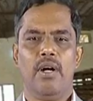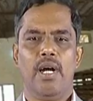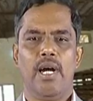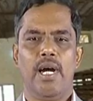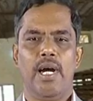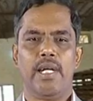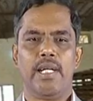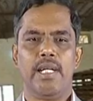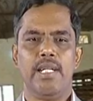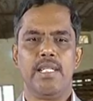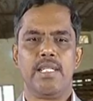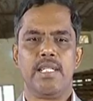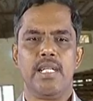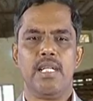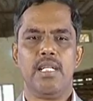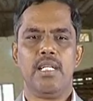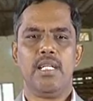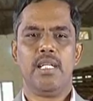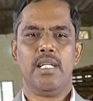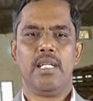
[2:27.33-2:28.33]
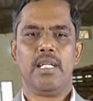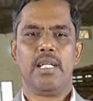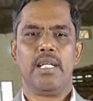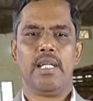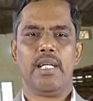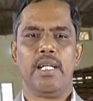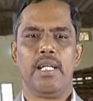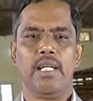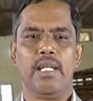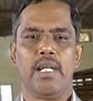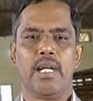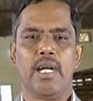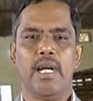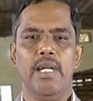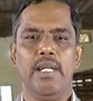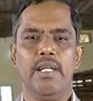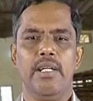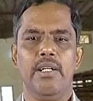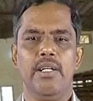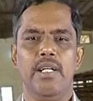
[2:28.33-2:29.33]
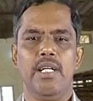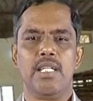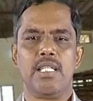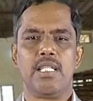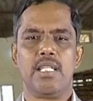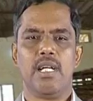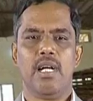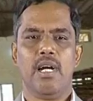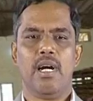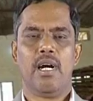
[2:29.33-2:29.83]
attention in continuous